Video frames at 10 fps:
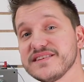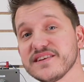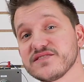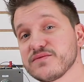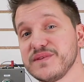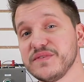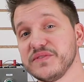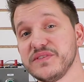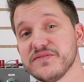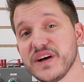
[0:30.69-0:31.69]

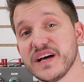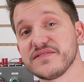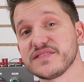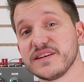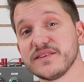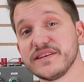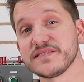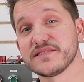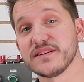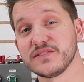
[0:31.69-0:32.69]
ACS355
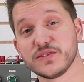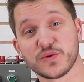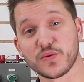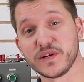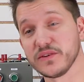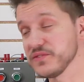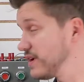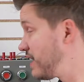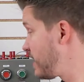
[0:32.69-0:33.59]
series tutorials,